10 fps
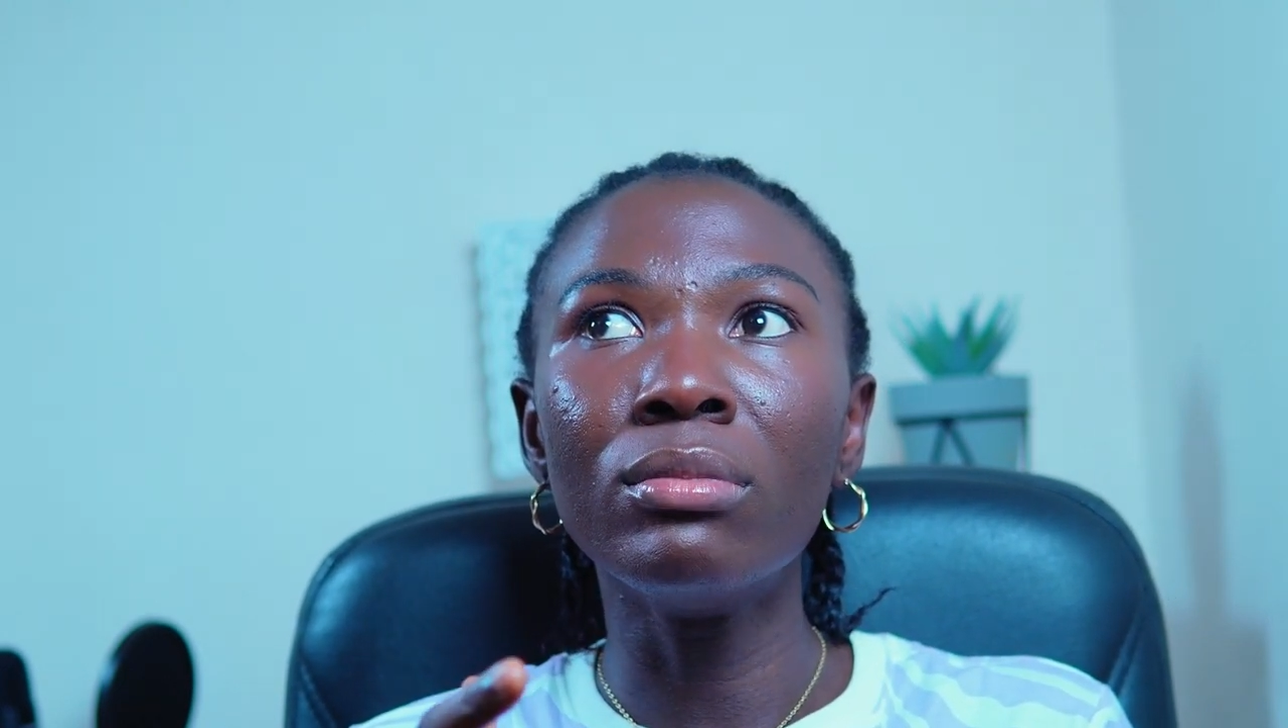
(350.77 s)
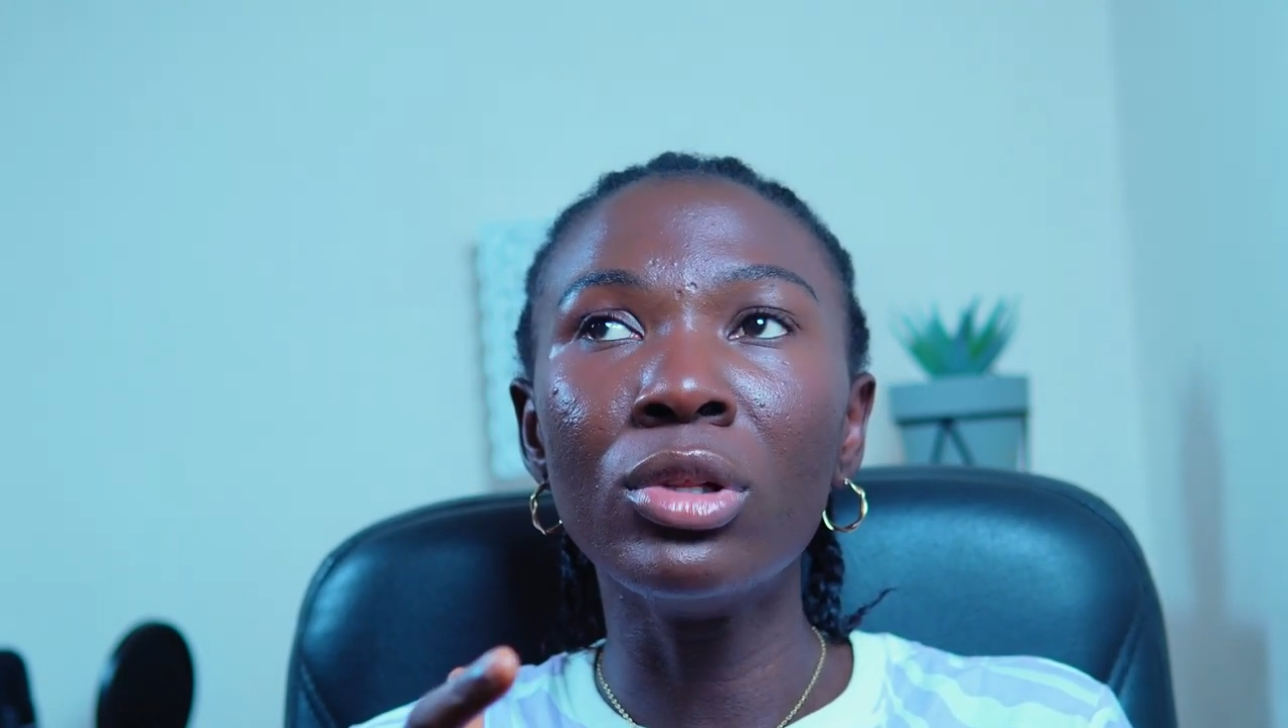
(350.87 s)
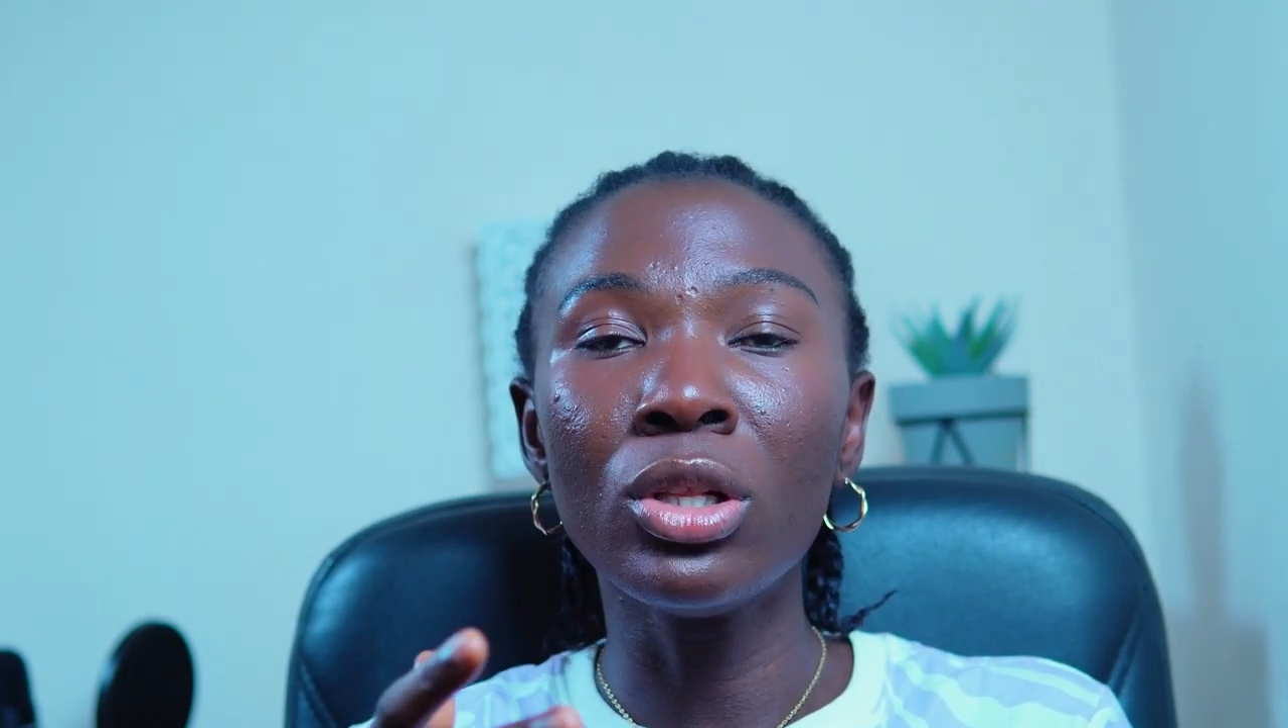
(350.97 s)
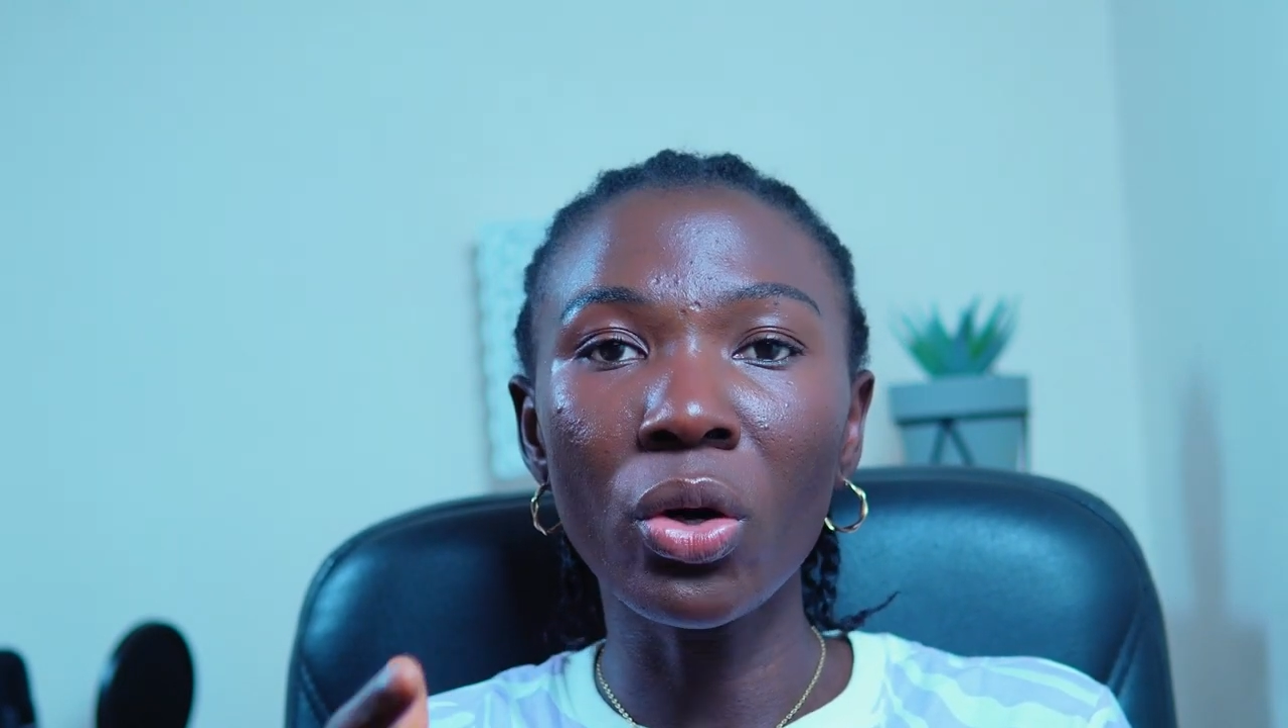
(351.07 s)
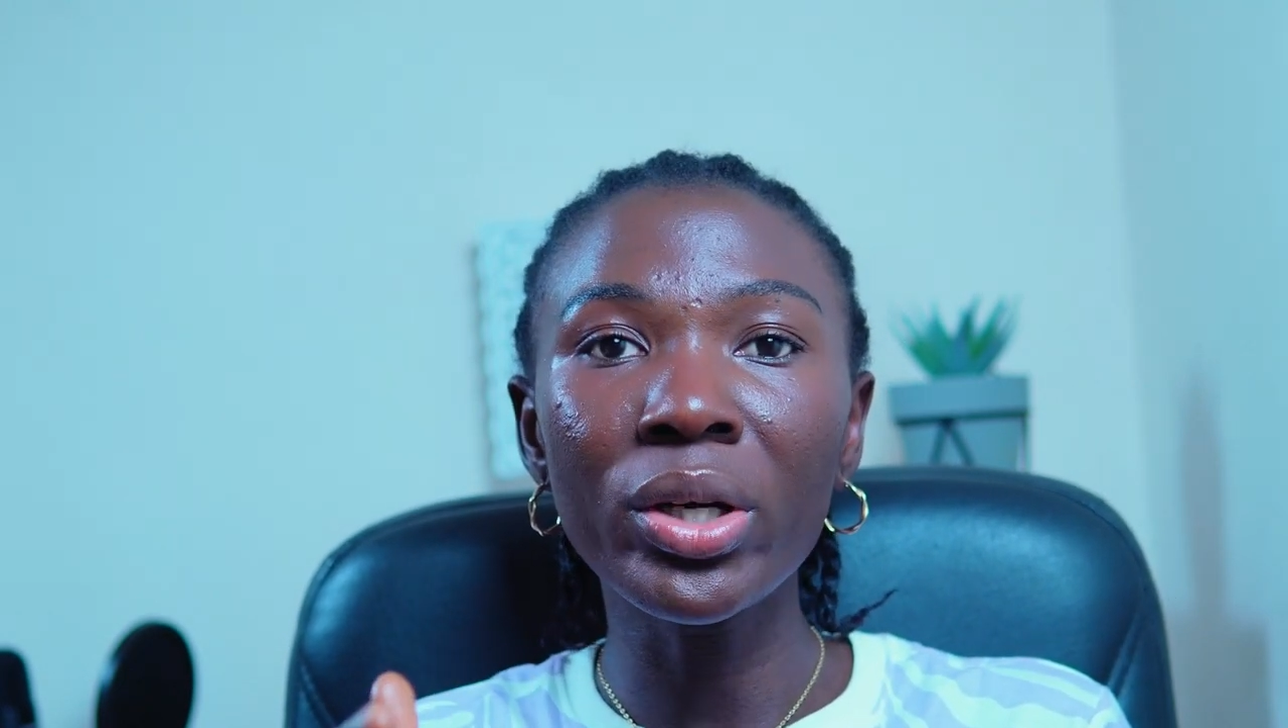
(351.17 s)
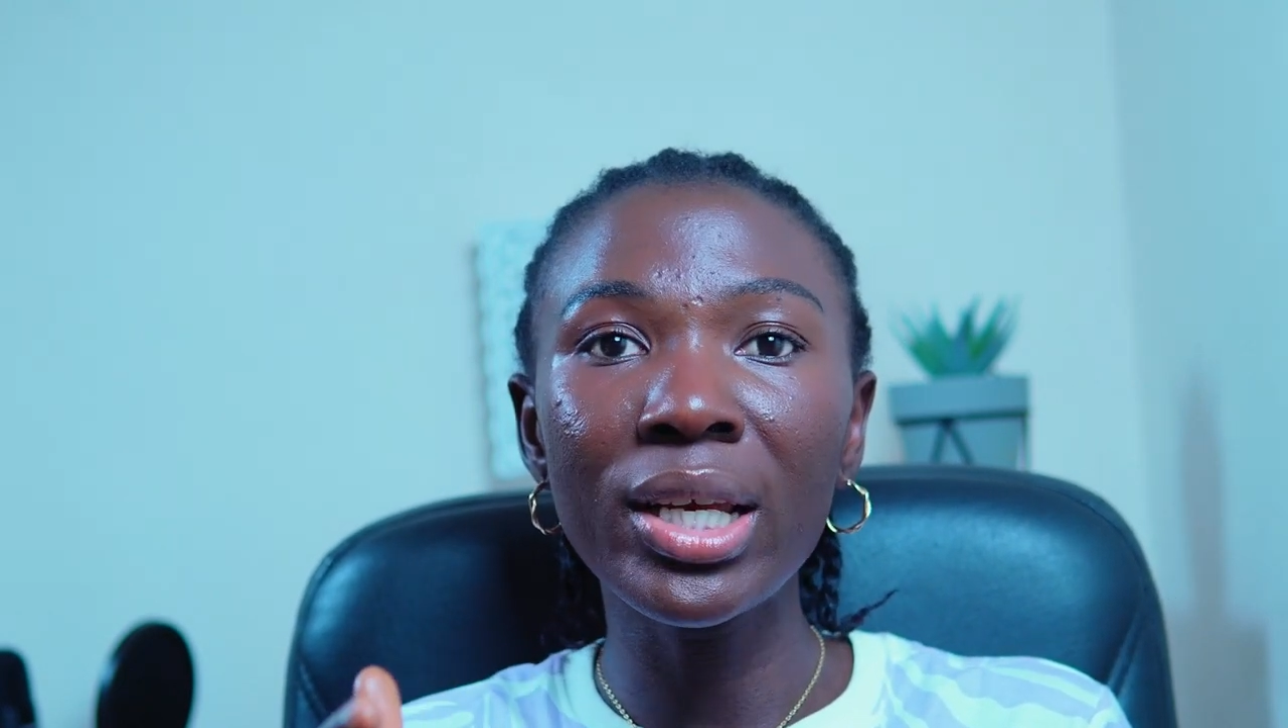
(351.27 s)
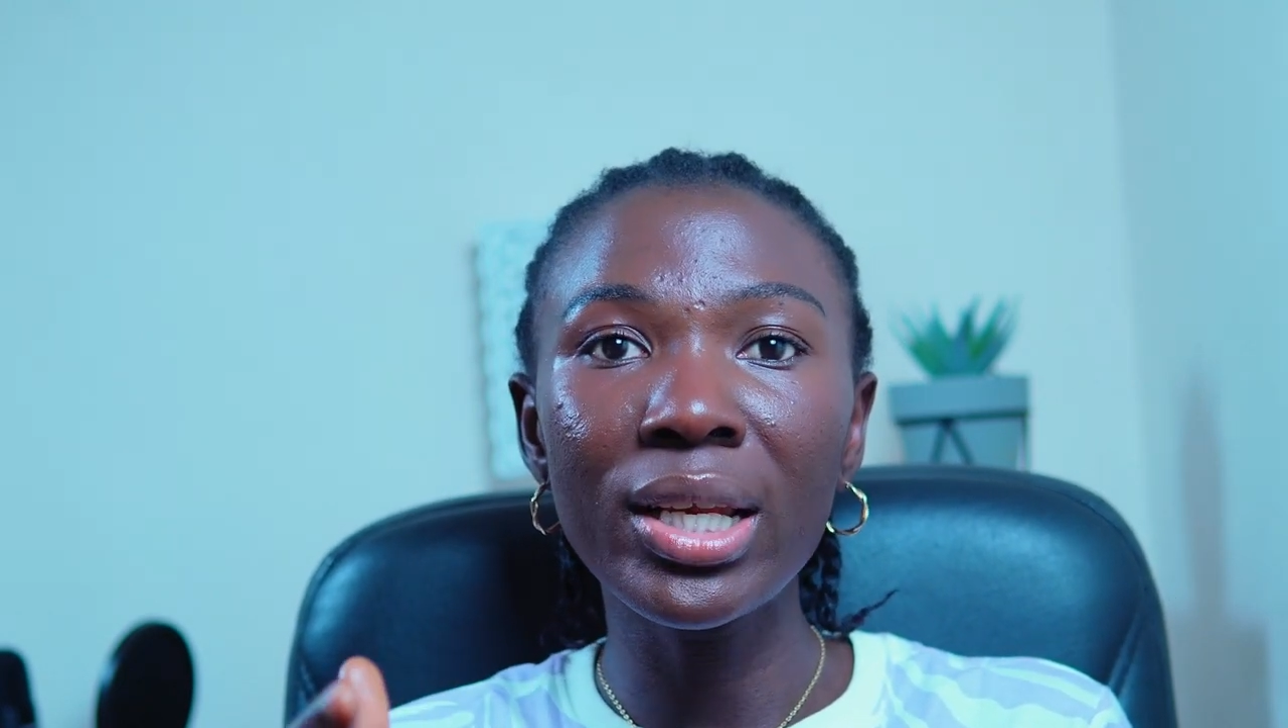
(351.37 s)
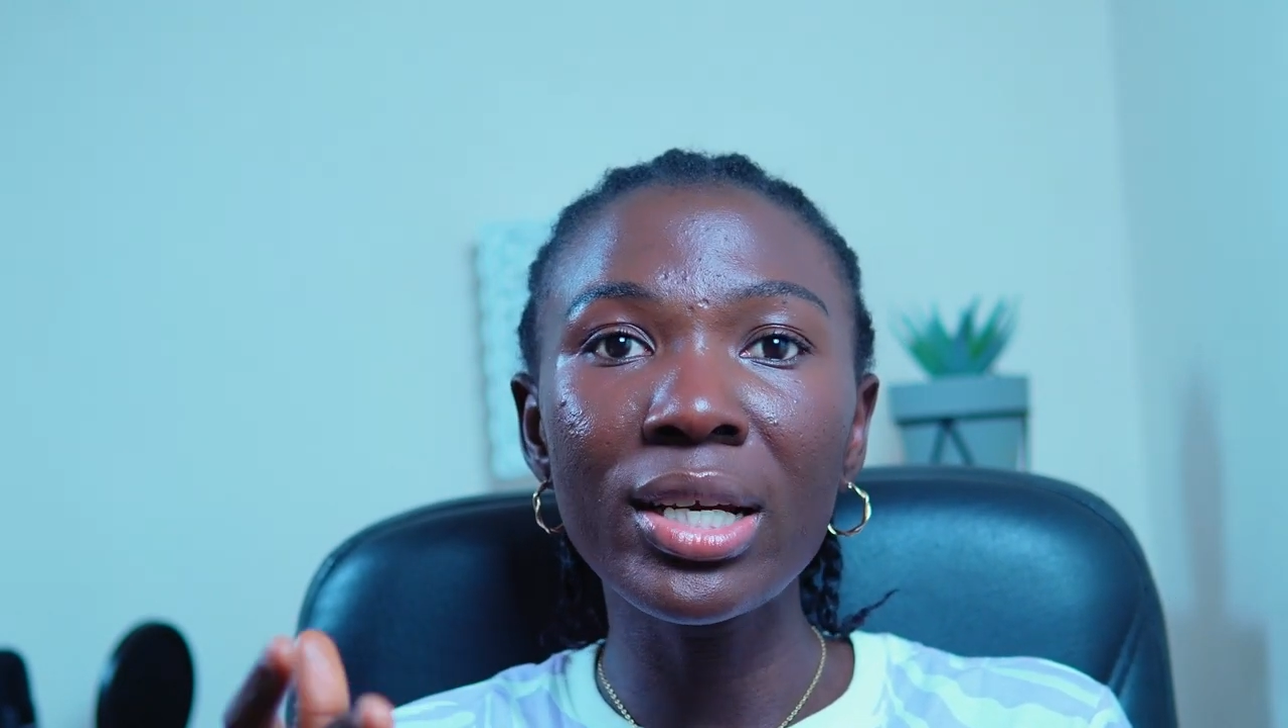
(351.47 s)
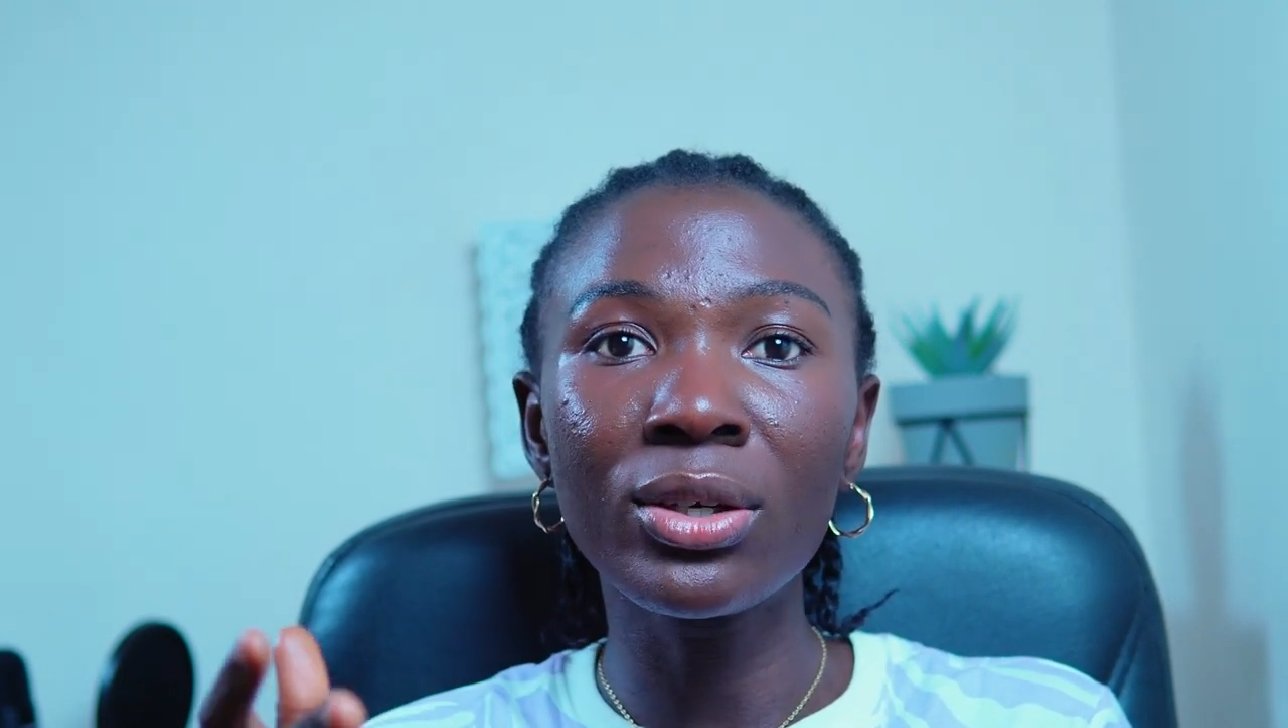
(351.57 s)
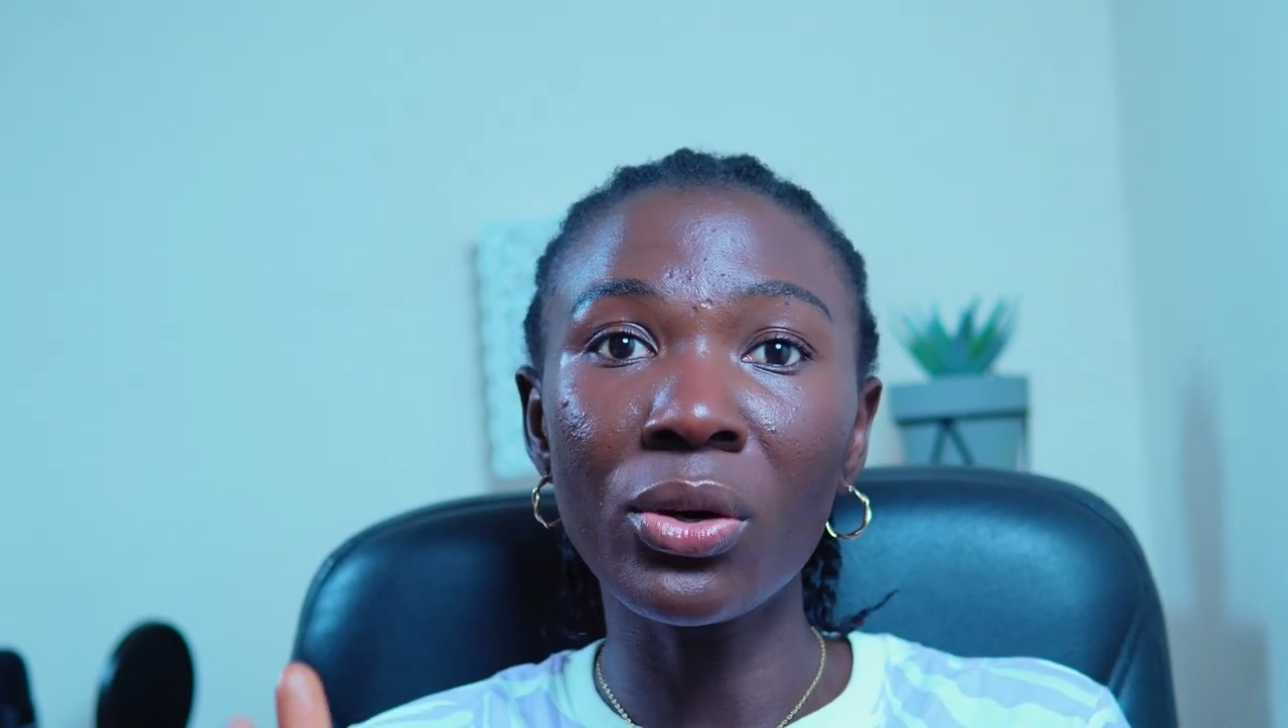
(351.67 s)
luckily